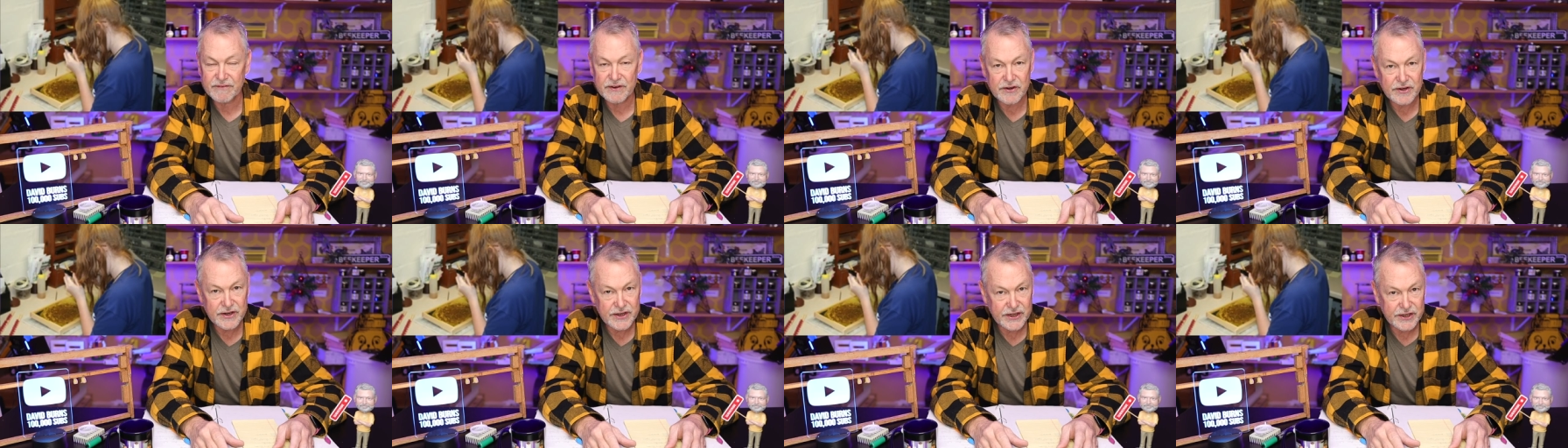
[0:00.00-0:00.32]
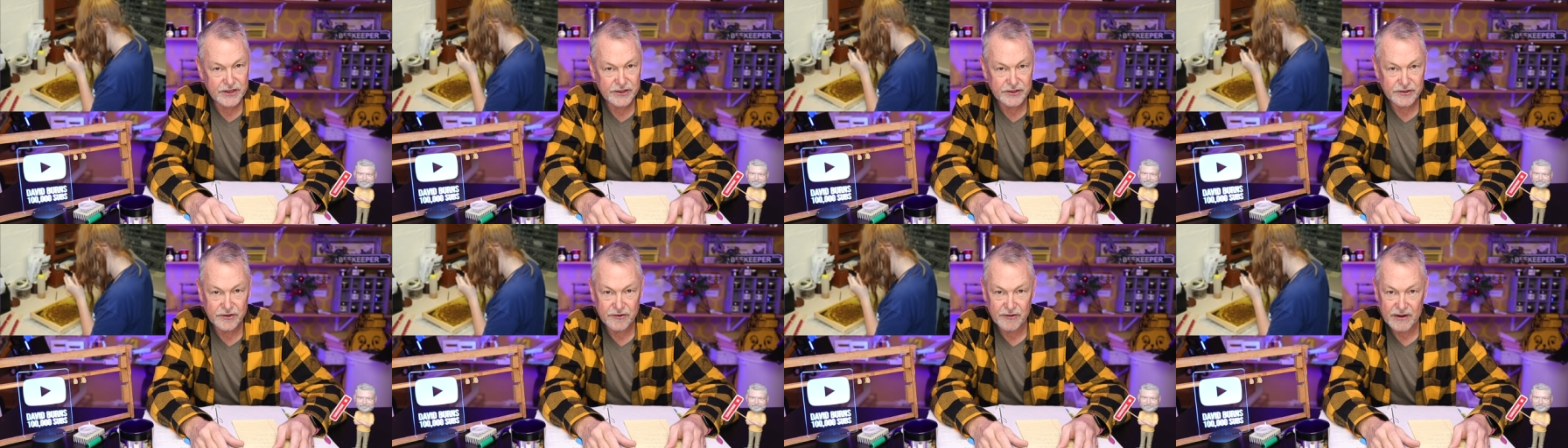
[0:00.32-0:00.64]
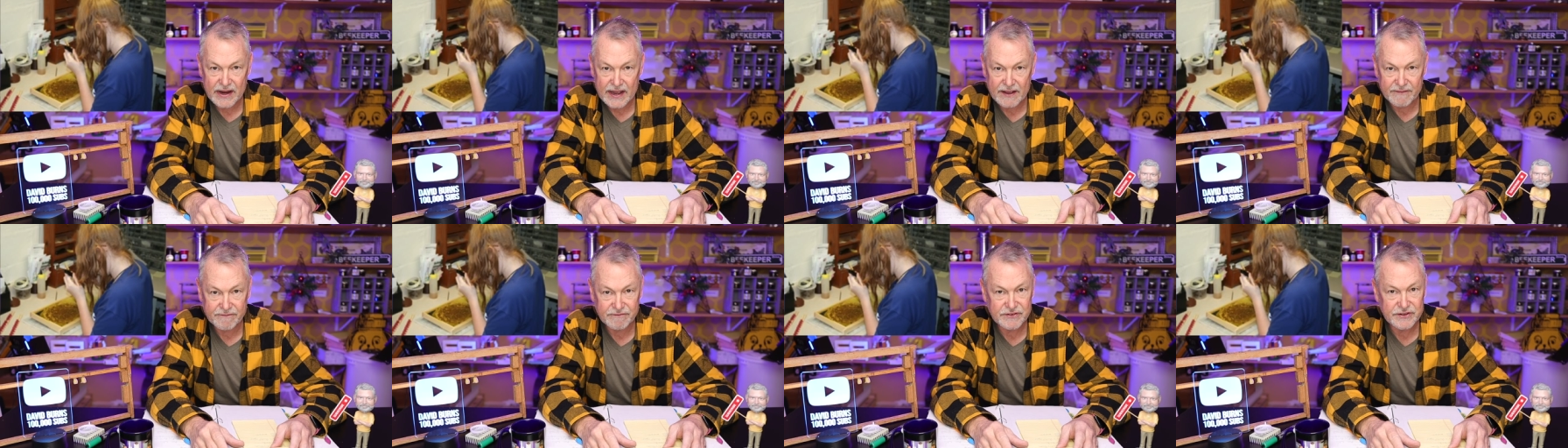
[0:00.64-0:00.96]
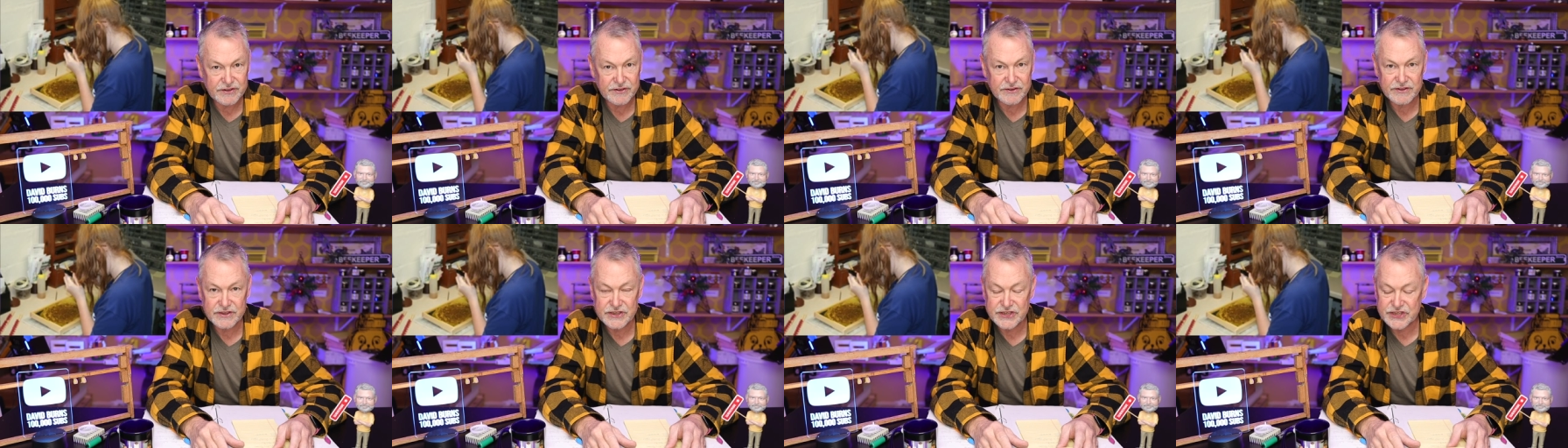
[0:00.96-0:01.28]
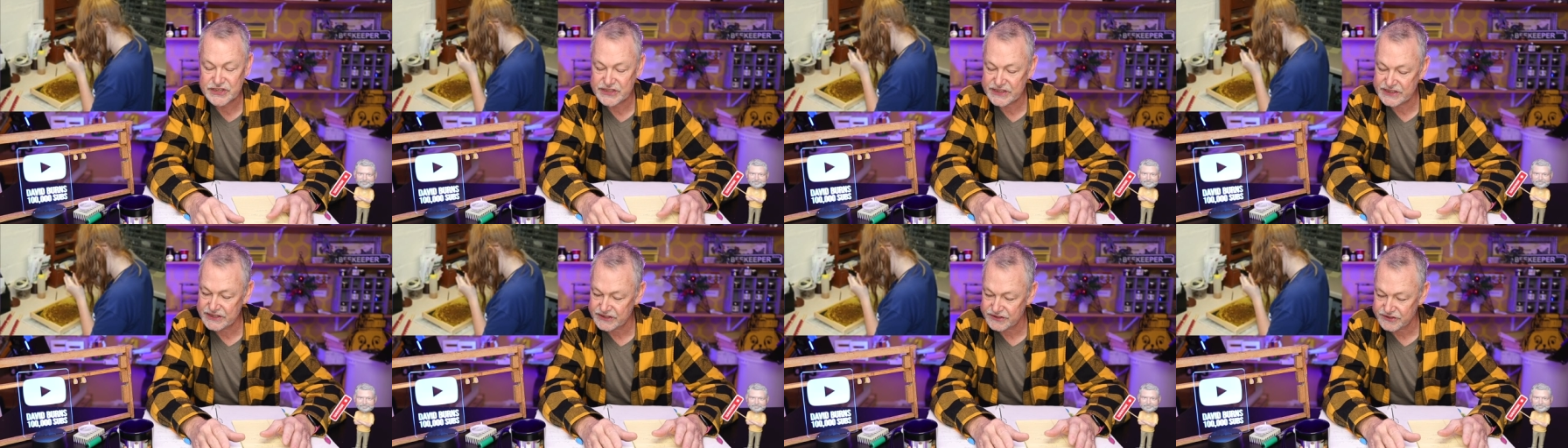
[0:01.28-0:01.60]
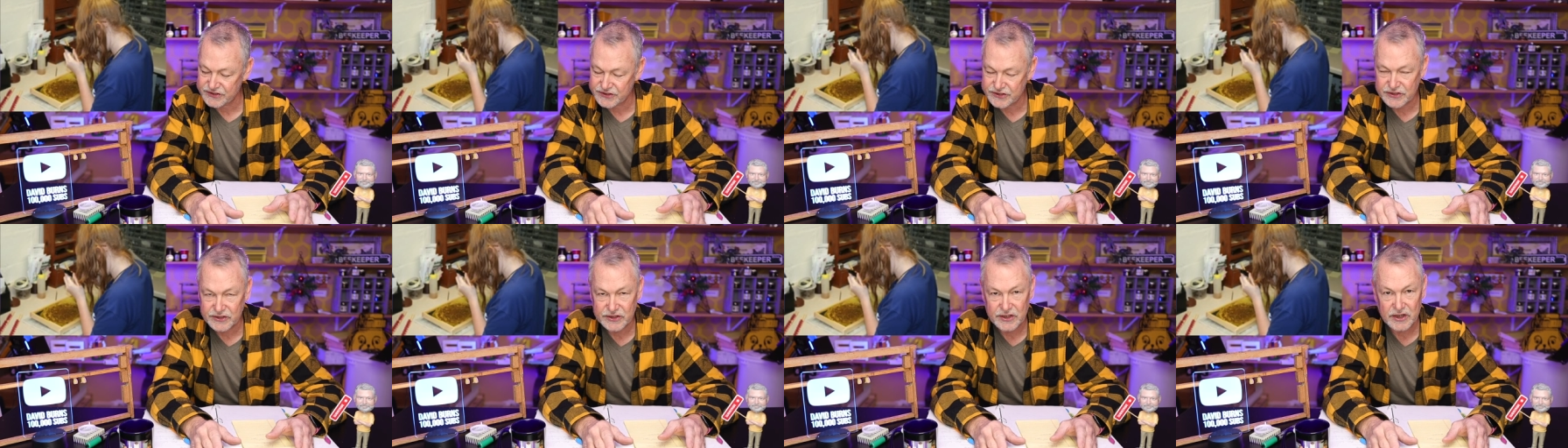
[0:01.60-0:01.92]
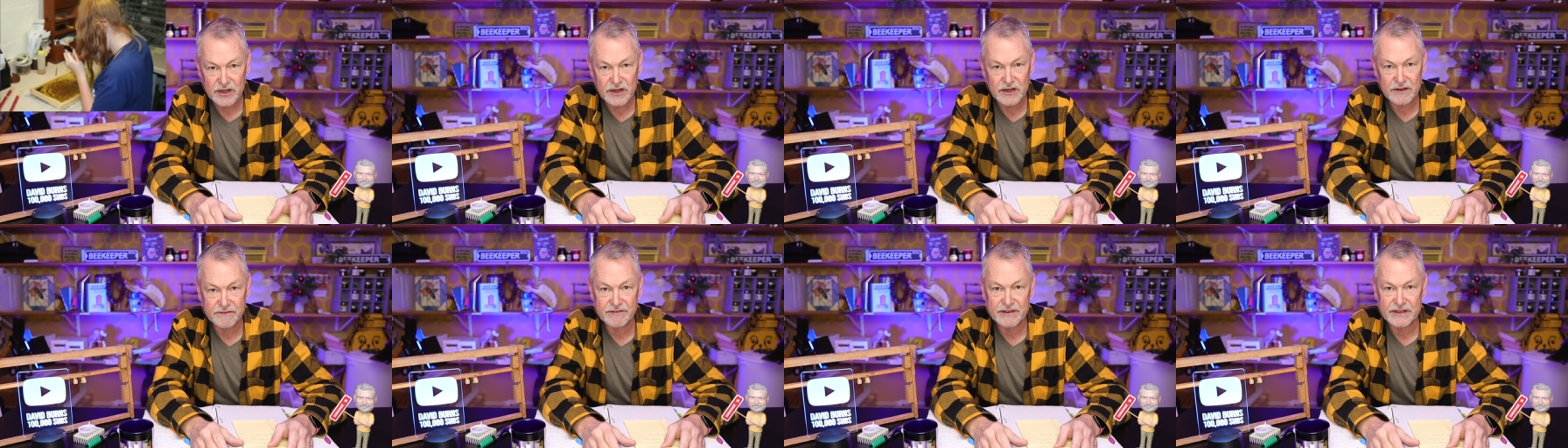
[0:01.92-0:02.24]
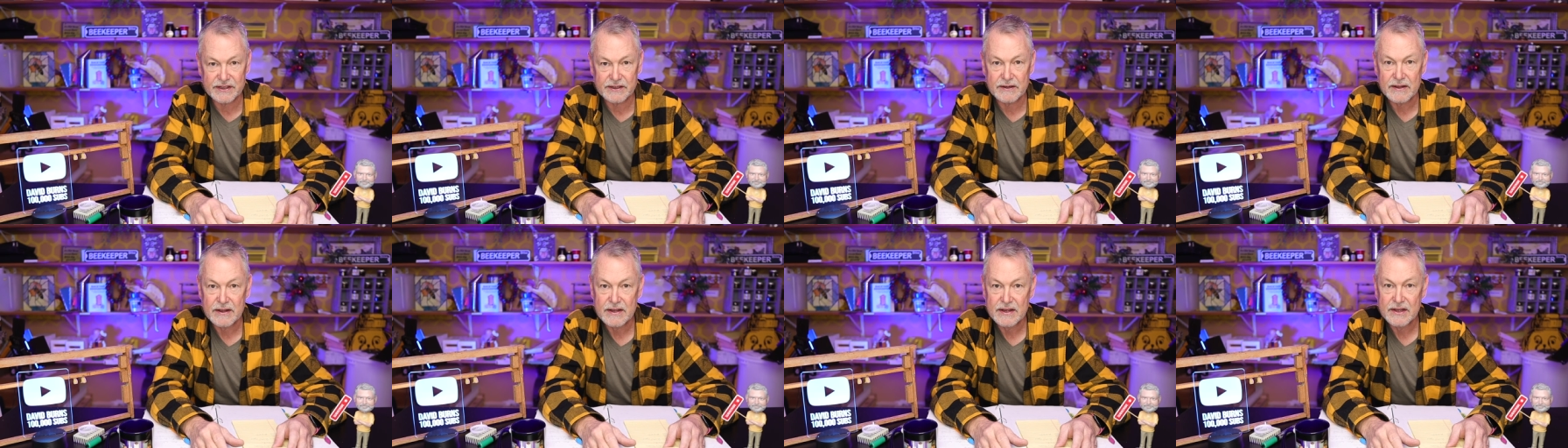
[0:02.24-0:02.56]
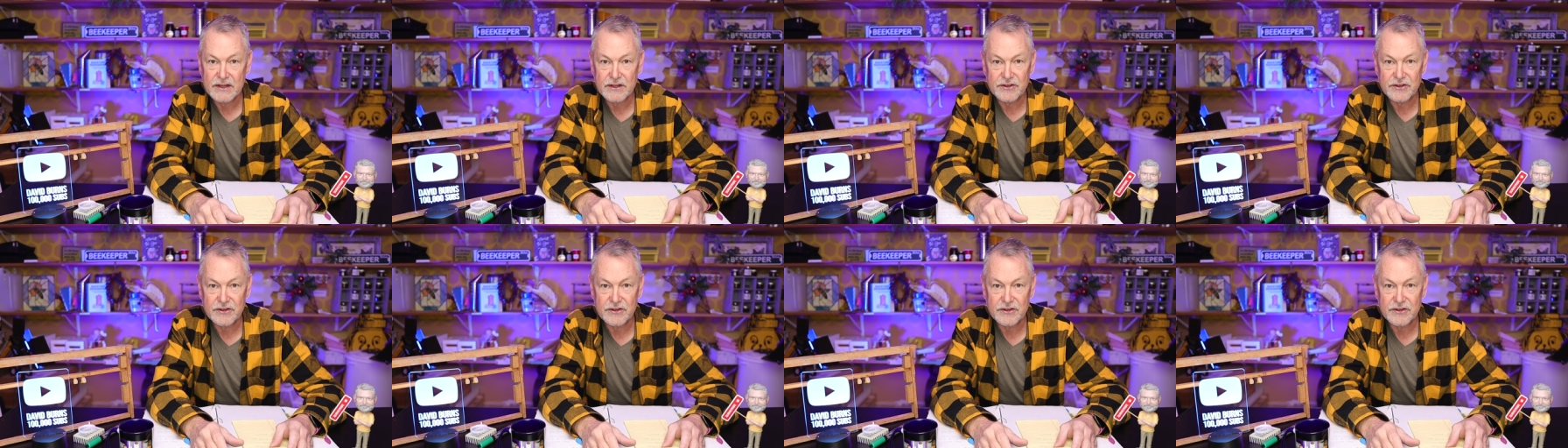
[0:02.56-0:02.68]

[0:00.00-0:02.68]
very good grafter and she just took off and